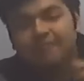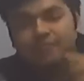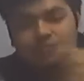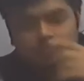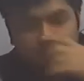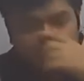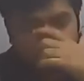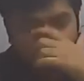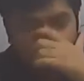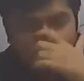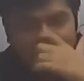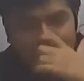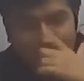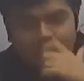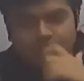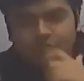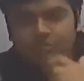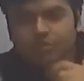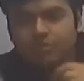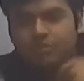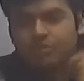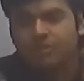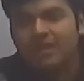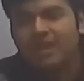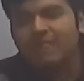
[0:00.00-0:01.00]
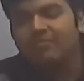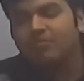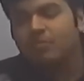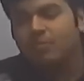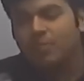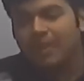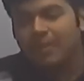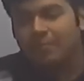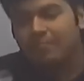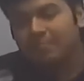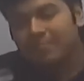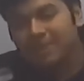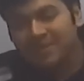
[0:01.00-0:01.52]
to, level
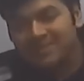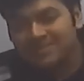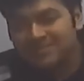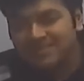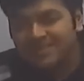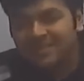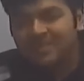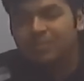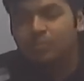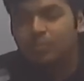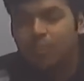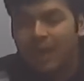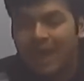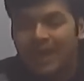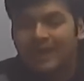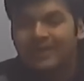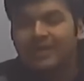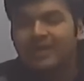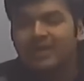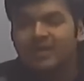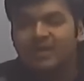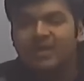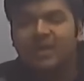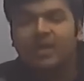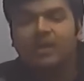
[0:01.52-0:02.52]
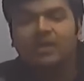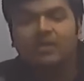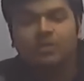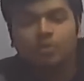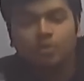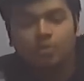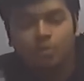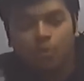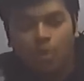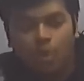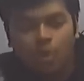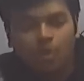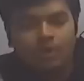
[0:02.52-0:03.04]
1 basic, why did they
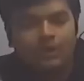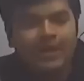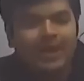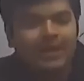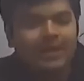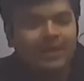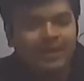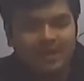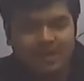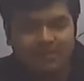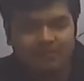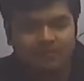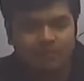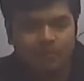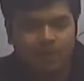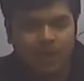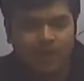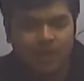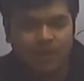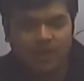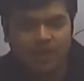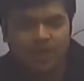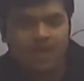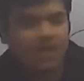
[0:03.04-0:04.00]
do all that in level 1?